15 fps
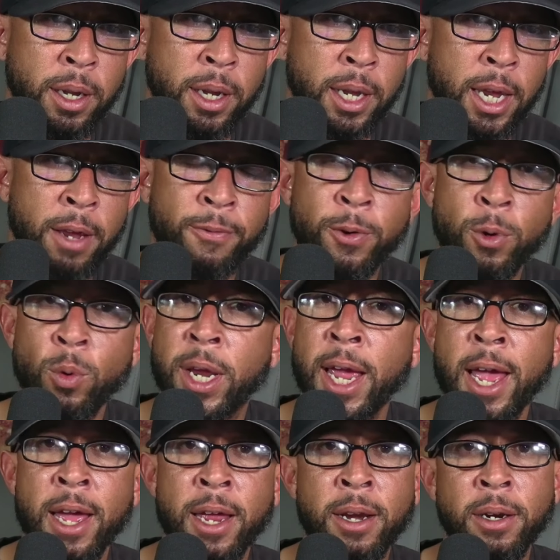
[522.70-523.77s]
if you
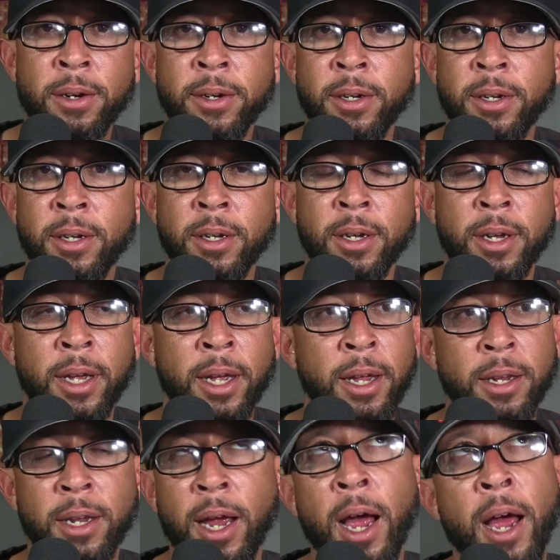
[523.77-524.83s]
can,
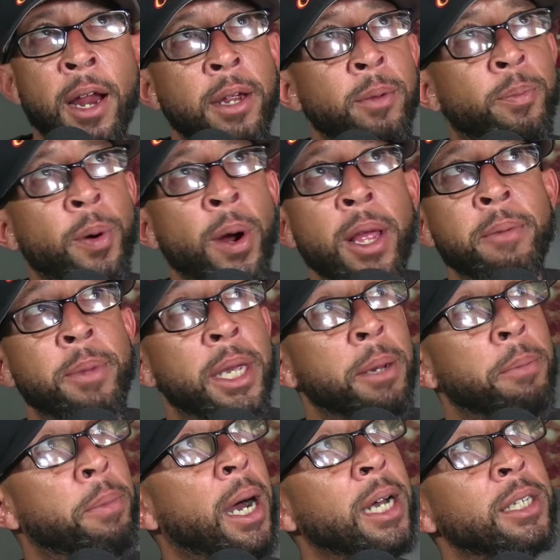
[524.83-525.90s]
it'd probably be
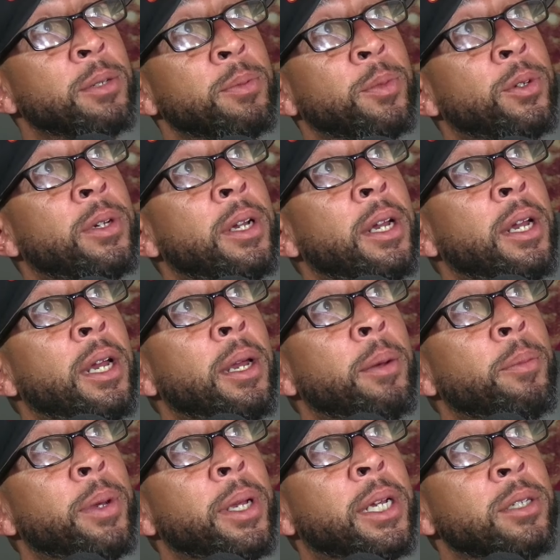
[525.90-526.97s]
impossible
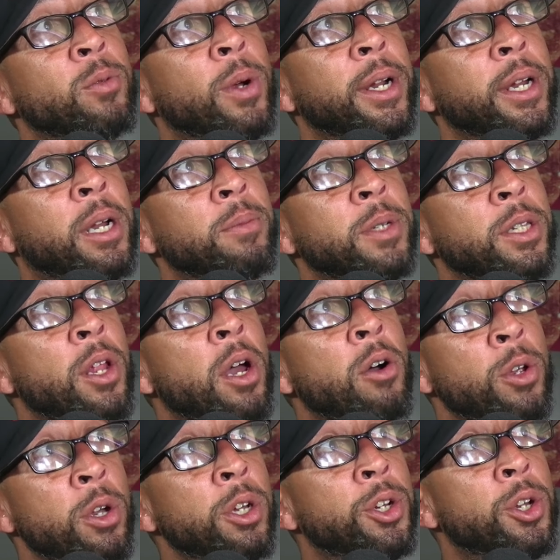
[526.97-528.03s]
because what it comes. No,
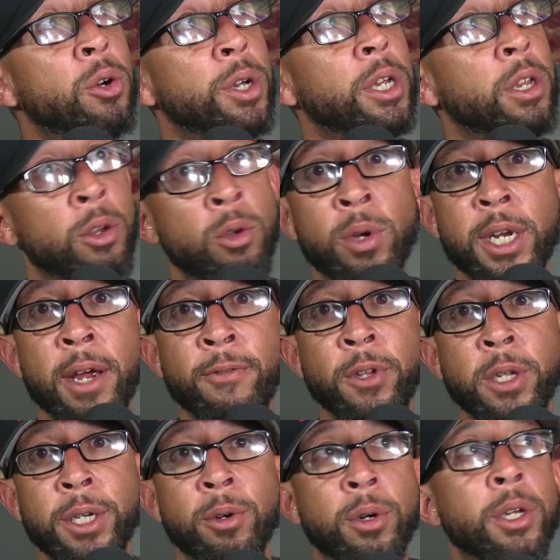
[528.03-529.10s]
you could do it. You could
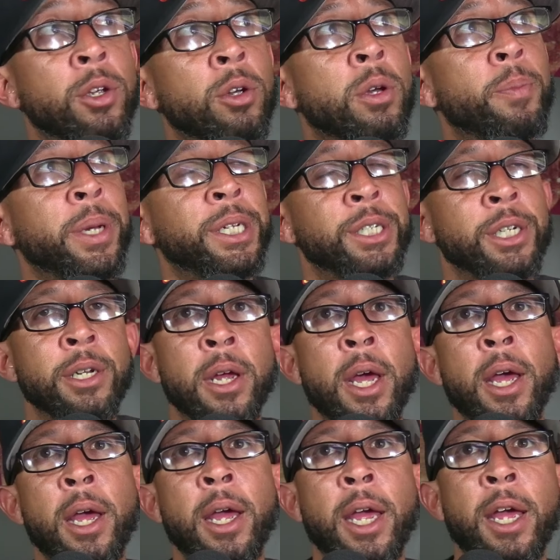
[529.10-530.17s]
definitely do it. You could binge it.
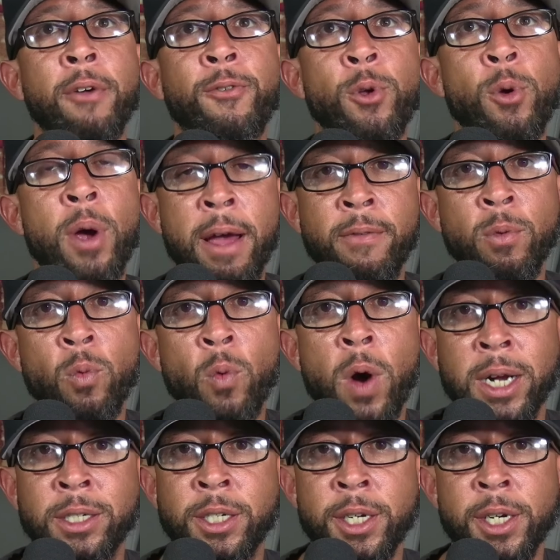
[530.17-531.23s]
If you haven't
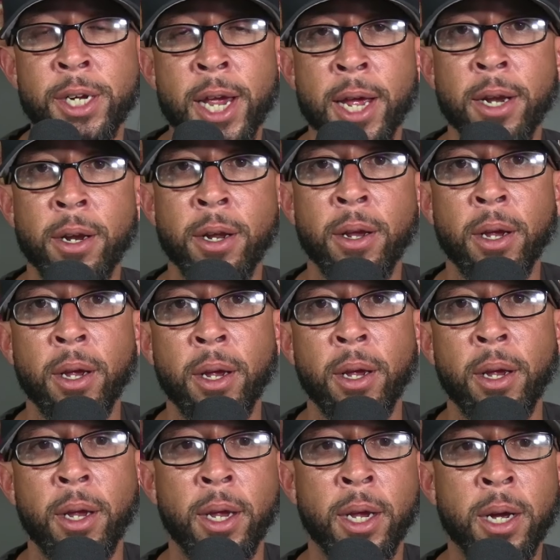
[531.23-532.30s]
watched it yet,
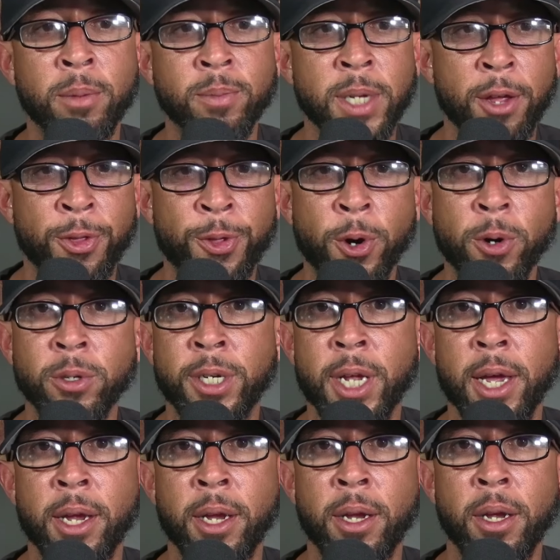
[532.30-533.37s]
it comes out Thursday.